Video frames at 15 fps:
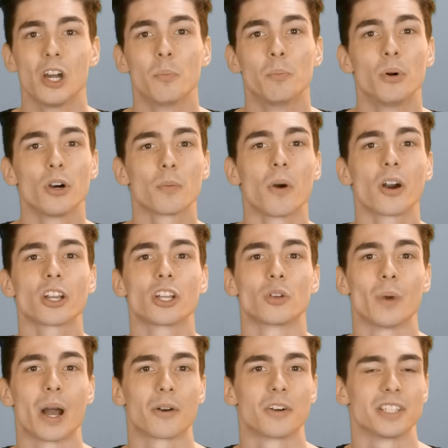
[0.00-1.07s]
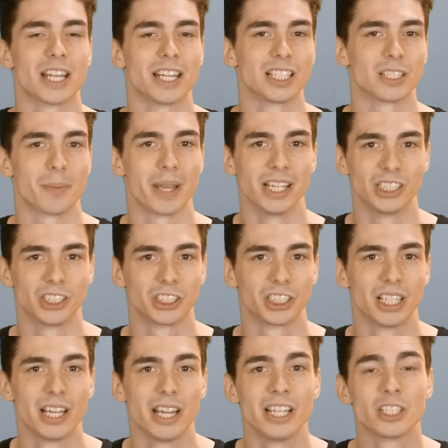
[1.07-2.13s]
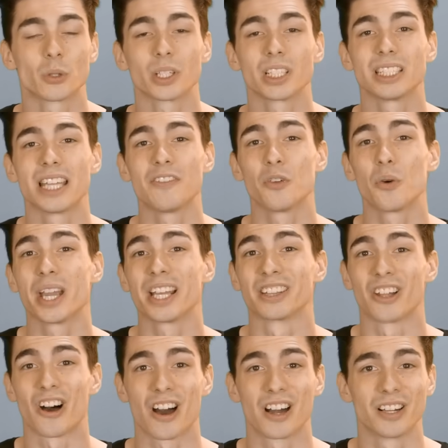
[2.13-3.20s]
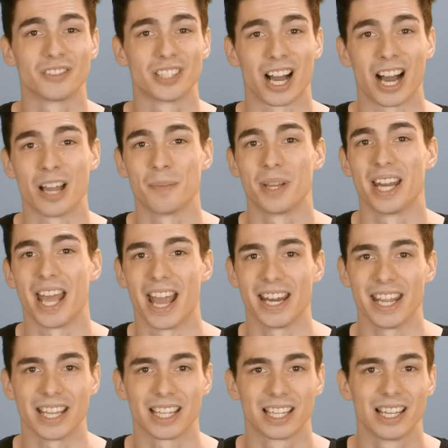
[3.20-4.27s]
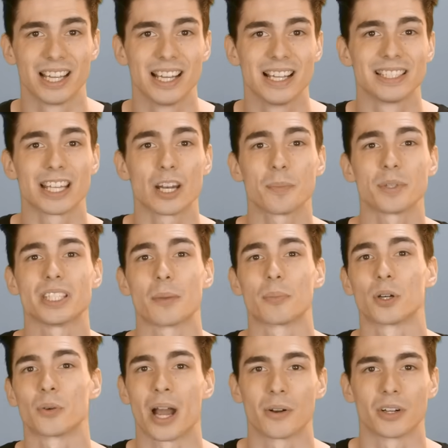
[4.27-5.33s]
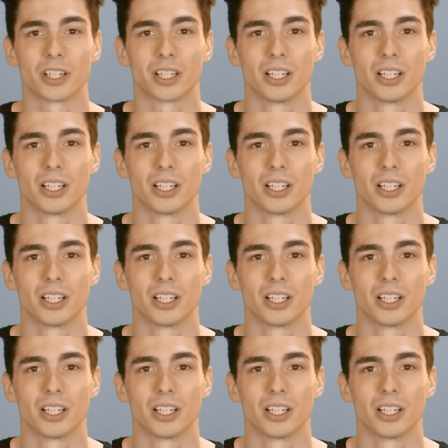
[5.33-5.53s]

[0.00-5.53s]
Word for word: Bookmark your router settings page. It's going to save you a lot of time and headache. Set up a separate router.